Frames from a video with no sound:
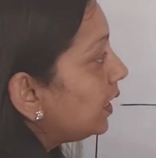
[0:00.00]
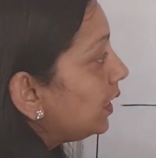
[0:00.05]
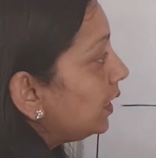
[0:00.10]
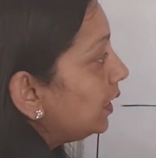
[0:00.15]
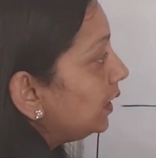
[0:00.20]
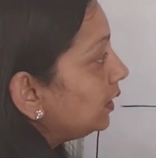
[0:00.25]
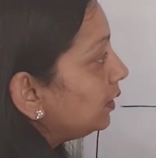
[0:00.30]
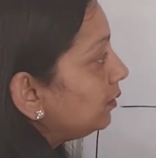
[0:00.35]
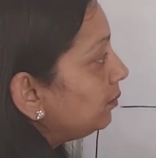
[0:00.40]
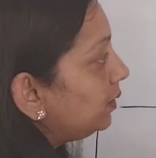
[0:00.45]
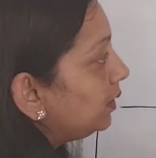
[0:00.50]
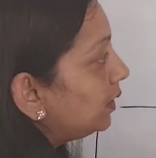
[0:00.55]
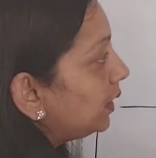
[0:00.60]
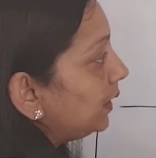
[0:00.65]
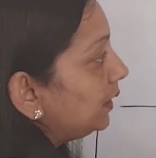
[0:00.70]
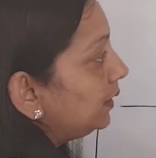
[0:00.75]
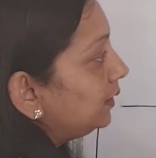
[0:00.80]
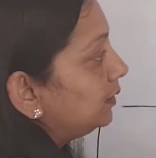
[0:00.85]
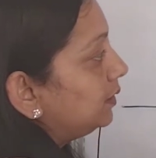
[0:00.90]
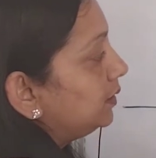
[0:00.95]
it will be
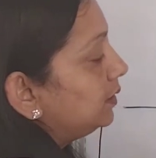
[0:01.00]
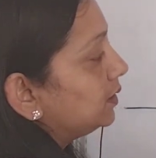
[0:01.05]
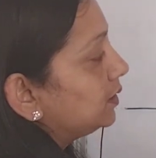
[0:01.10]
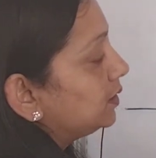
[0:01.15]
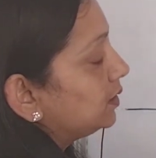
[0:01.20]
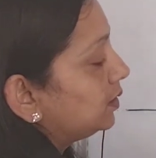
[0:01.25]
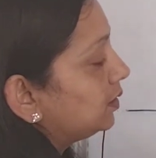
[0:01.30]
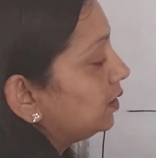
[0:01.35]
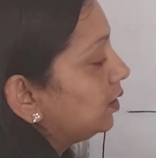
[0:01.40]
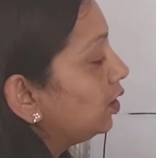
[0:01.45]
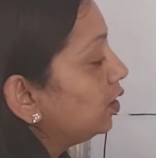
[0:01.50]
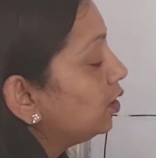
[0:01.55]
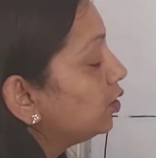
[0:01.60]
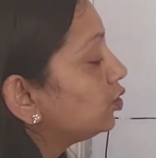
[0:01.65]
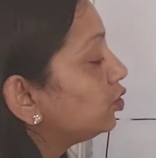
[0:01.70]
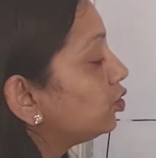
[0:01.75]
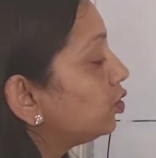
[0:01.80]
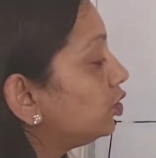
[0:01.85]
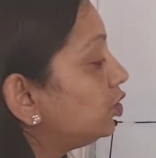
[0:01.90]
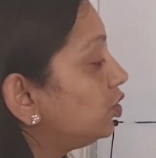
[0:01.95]
like this.
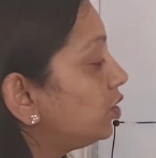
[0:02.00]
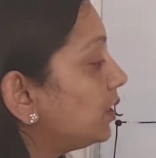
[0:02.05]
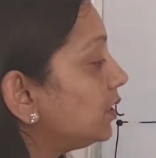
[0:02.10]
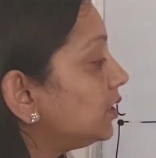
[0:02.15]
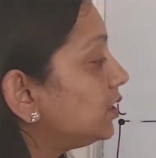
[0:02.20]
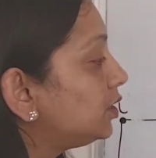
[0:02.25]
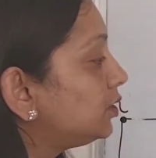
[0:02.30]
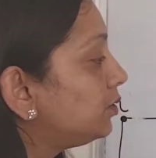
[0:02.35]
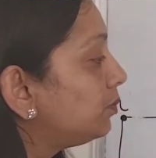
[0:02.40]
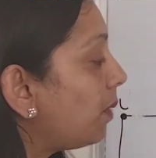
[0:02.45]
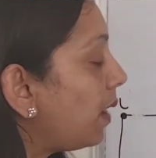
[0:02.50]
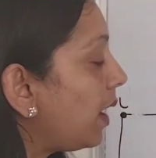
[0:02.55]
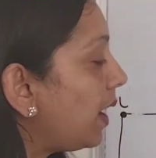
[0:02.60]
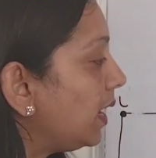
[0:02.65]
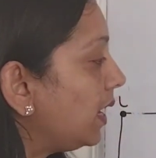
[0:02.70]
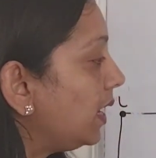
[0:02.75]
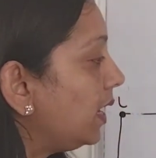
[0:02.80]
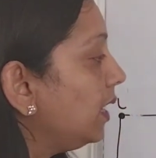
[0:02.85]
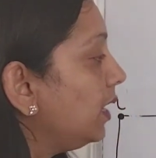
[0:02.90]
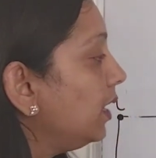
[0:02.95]
So just
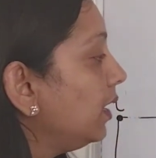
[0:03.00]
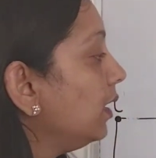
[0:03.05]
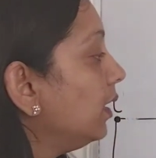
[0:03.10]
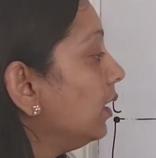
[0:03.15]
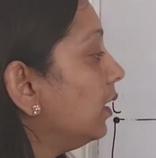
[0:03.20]
by